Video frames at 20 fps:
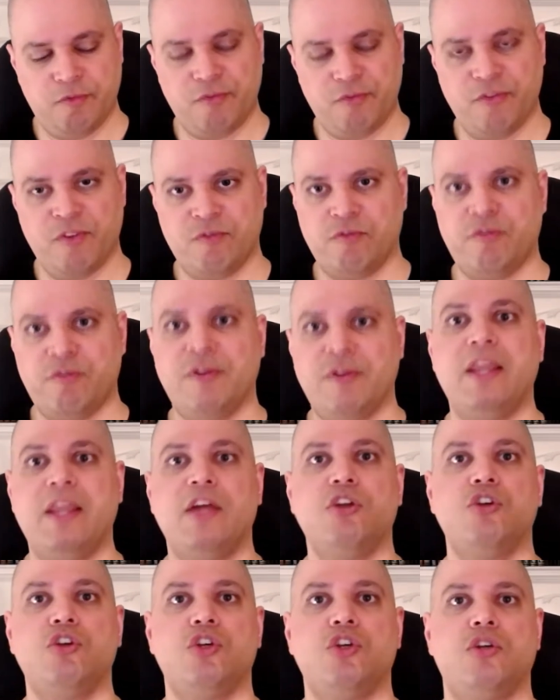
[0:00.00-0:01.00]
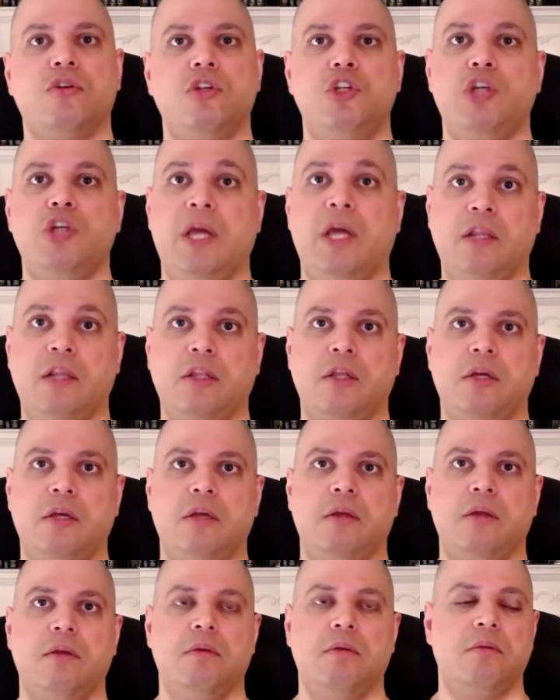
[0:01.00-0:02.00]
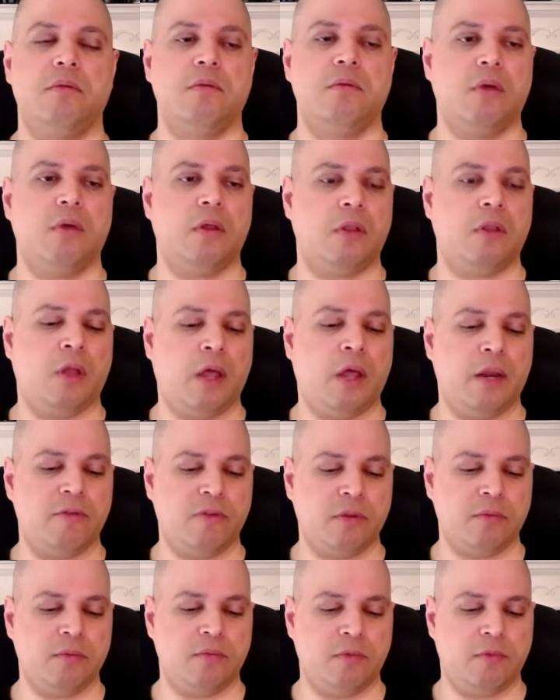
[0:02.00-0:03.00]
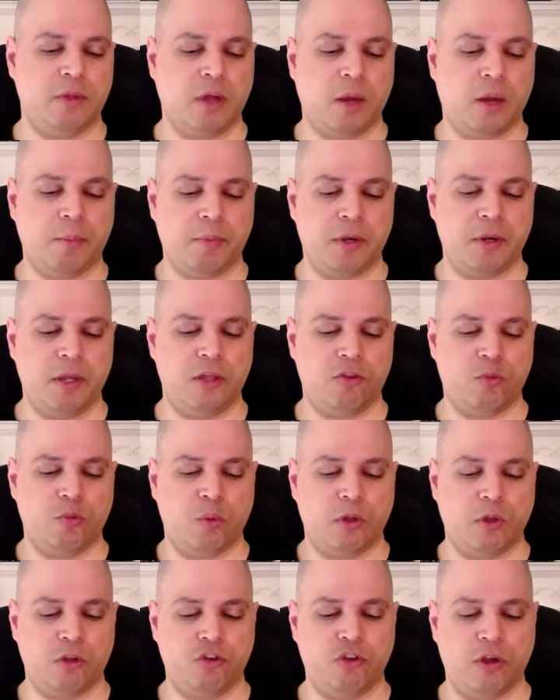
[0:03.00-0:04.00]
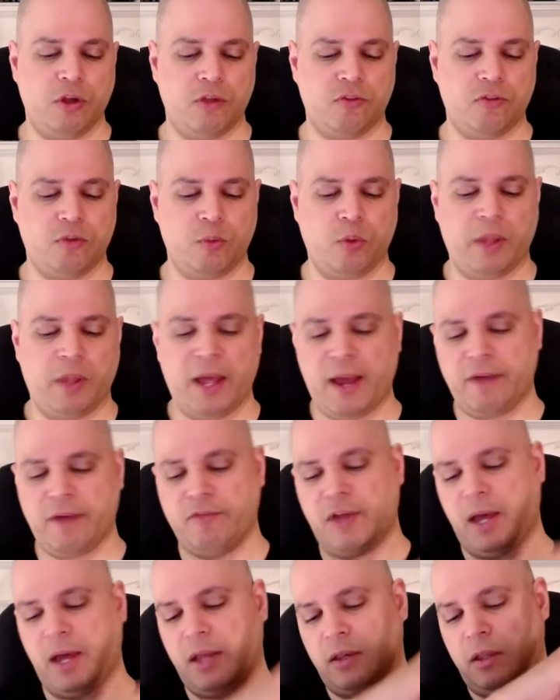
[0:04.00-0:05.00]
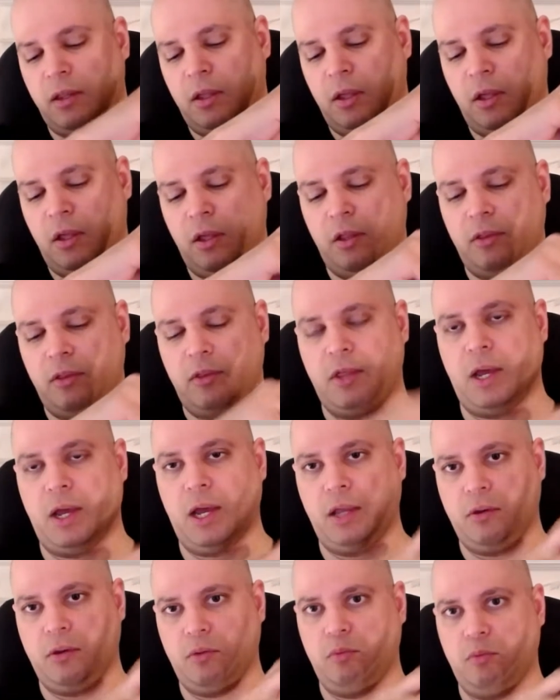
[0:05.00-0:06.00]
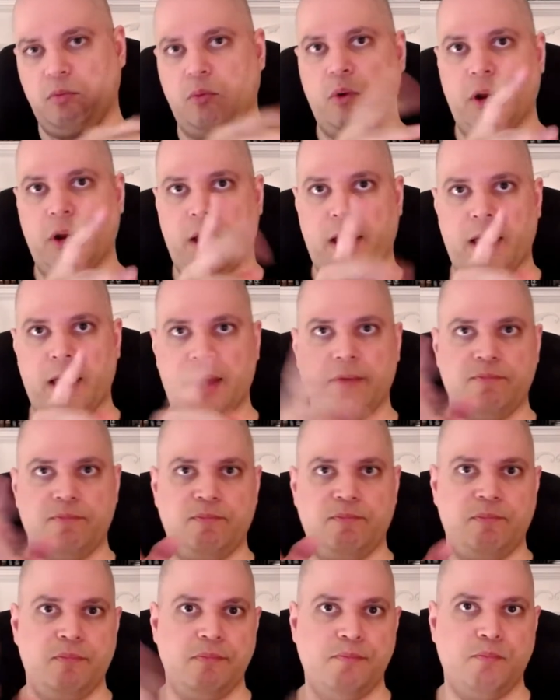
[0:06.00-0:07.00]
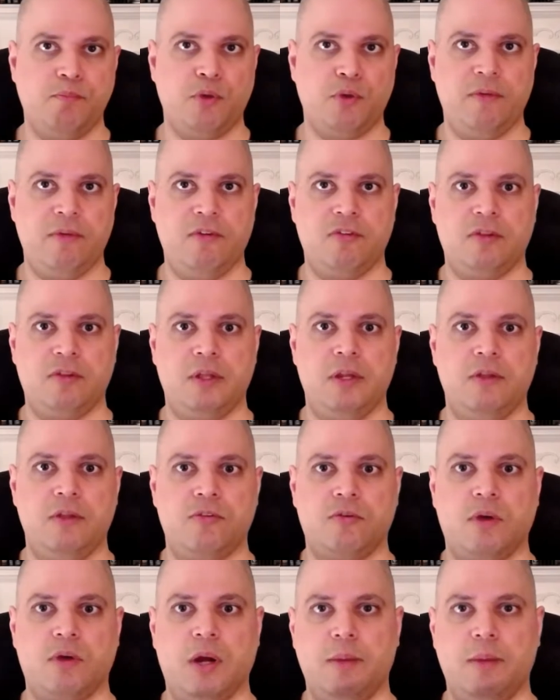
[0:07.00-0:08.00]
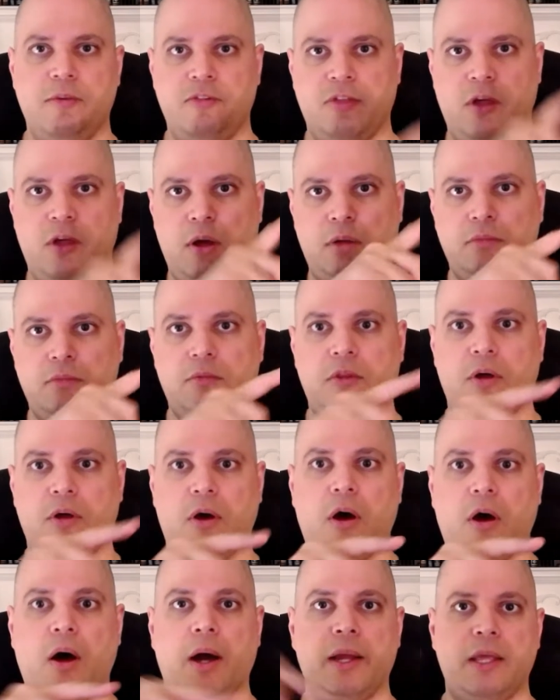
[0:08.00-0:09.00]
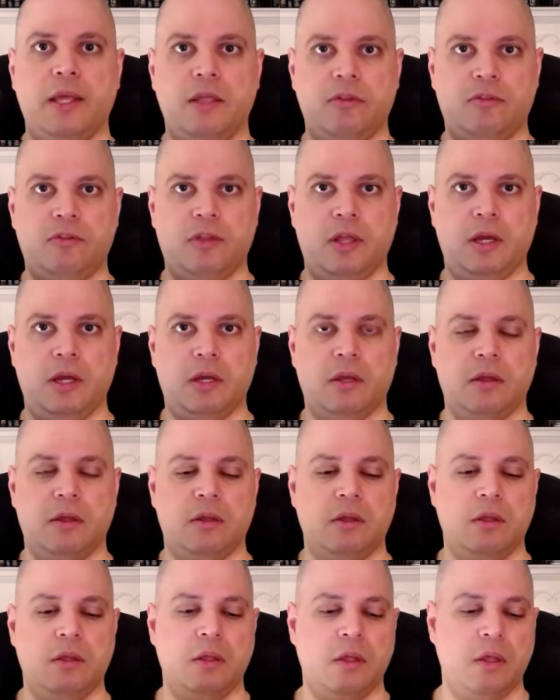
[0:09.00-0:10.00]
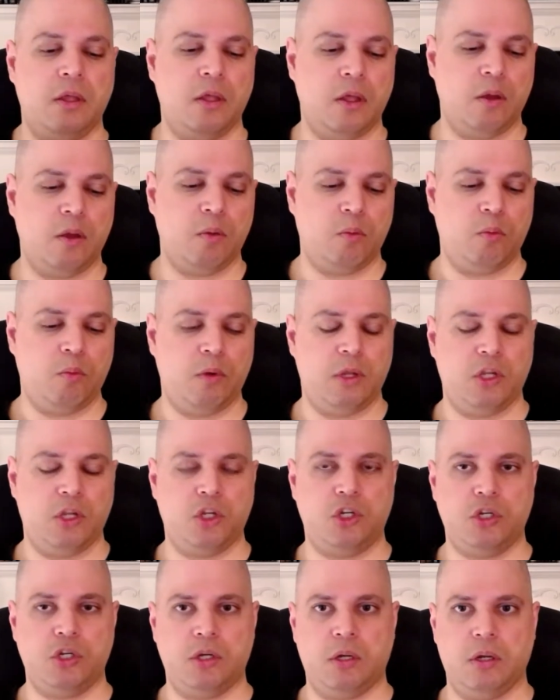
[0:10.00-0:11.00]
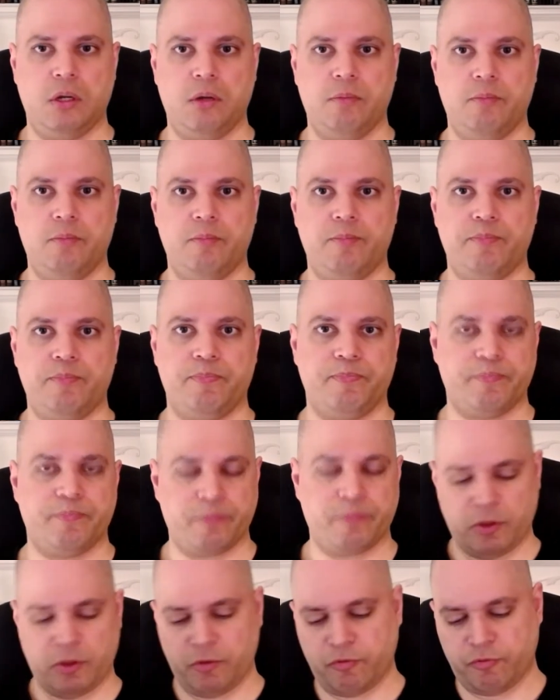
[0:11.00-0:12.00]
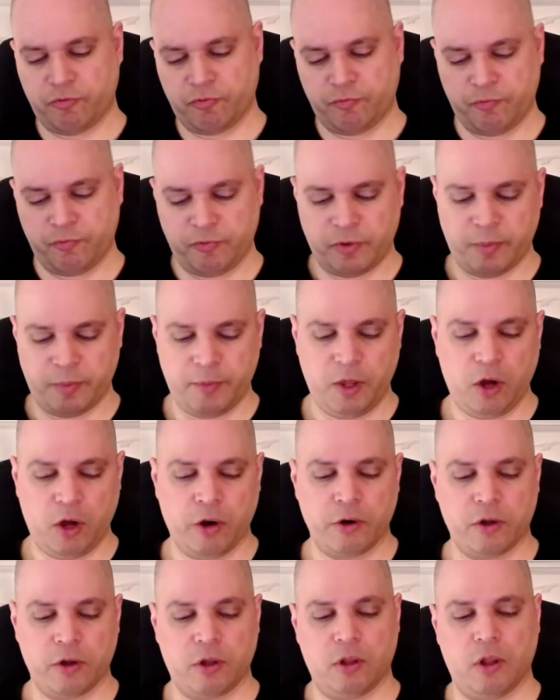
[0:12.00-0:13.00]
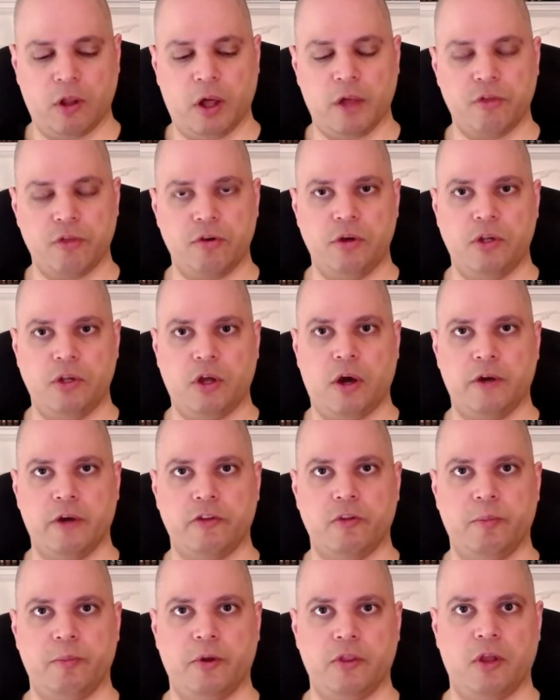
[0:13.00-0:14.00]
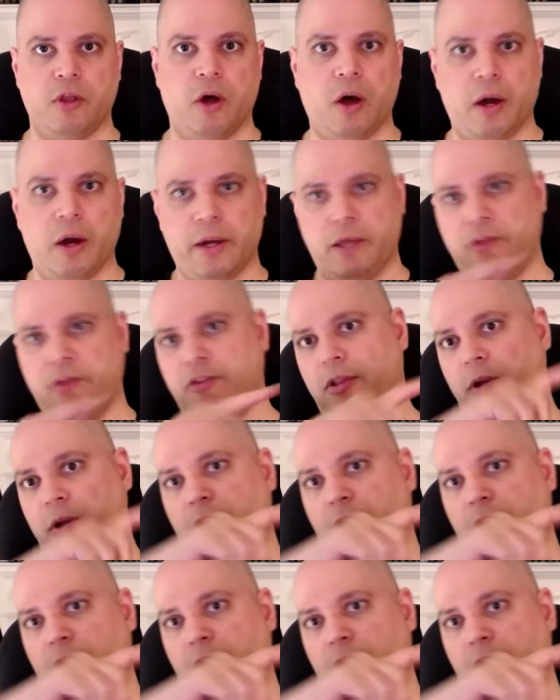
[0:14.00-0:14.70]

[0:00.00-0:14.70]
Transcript: finished gently. A lot of companies will have that what I have previously described as the hockey stick, which from the article author, he talks about the hockey stick of